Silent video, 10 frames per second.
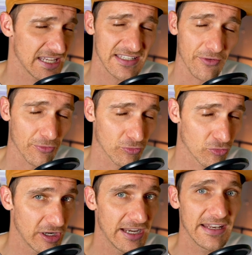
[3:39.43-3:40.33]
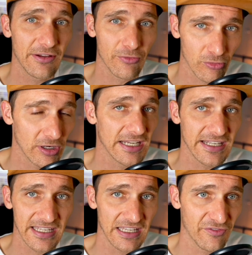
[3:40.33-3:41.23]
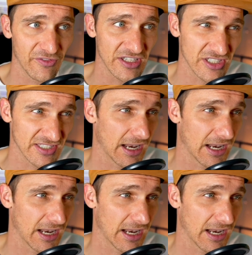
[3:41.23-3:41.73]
These are really, really key features.